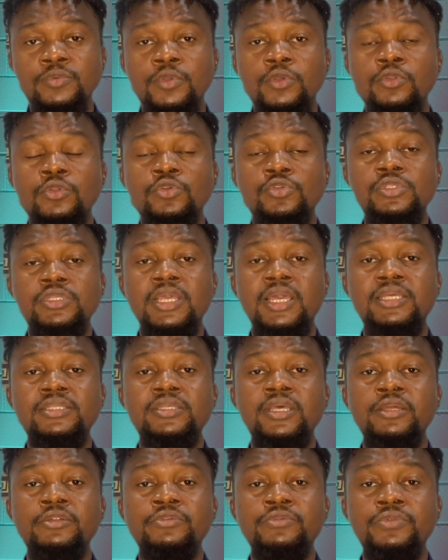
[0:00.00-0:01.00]
because those
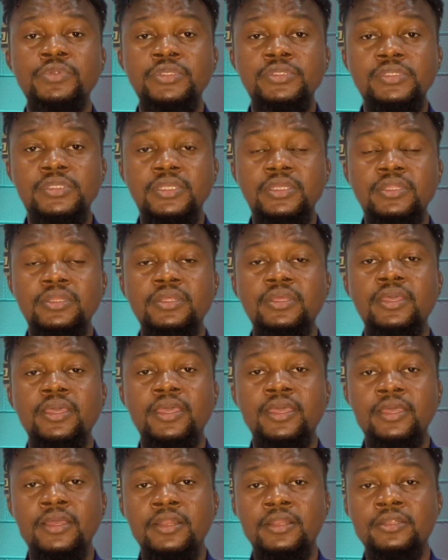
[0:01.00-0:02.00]
guys are risking
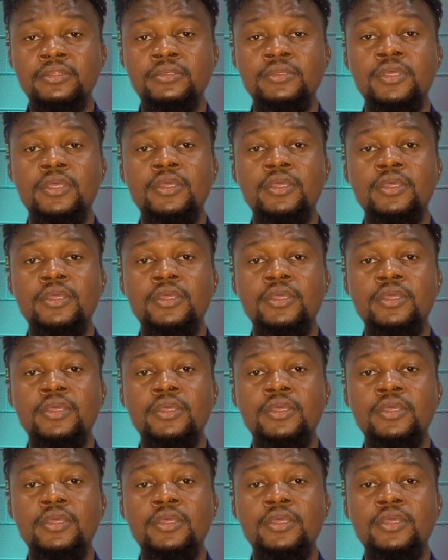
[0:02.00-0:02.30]
hell